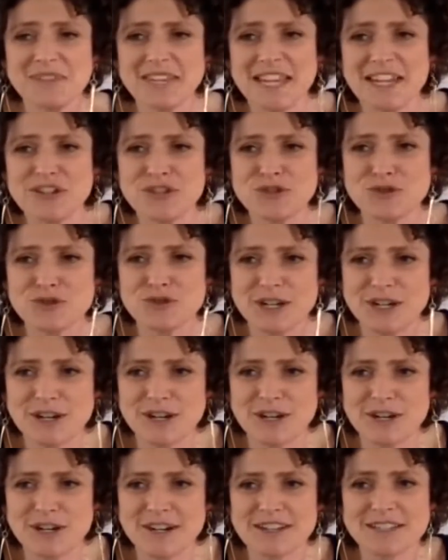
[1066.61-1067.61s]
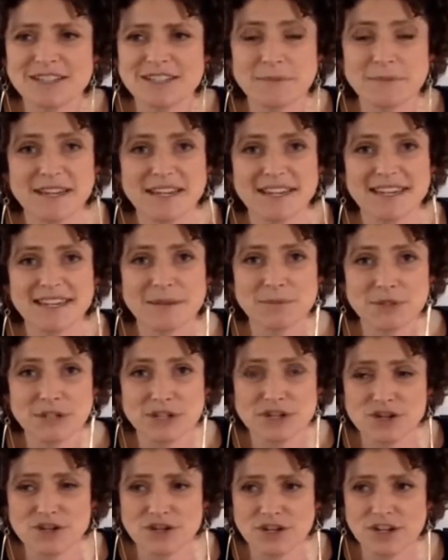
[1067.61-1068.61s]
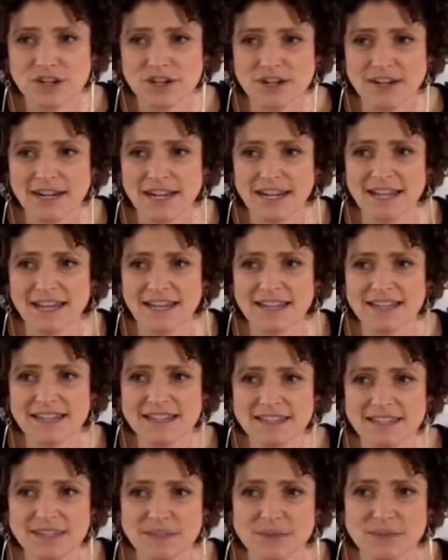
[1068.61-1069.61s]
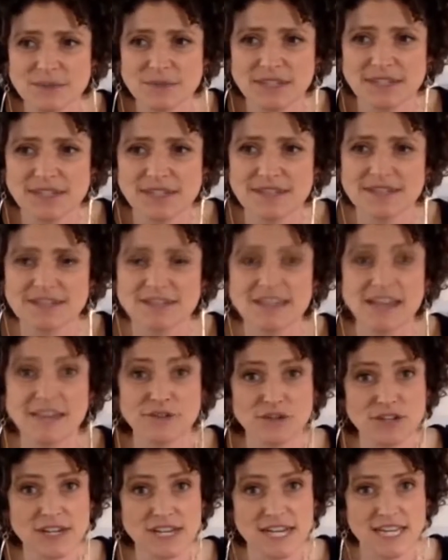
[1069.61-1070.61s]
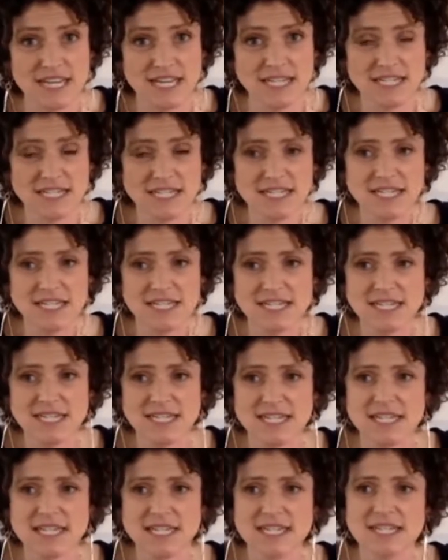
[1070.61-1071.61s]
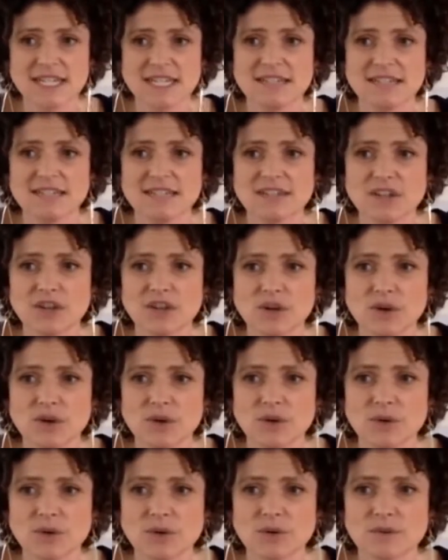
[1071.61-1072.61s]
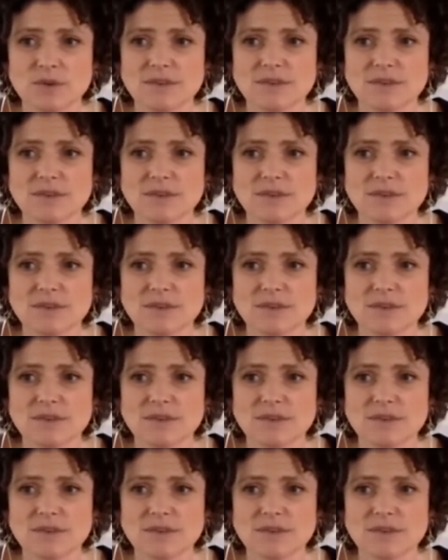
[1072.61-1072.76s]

can trigger a spike in blood sugar and insulin release after eating it. So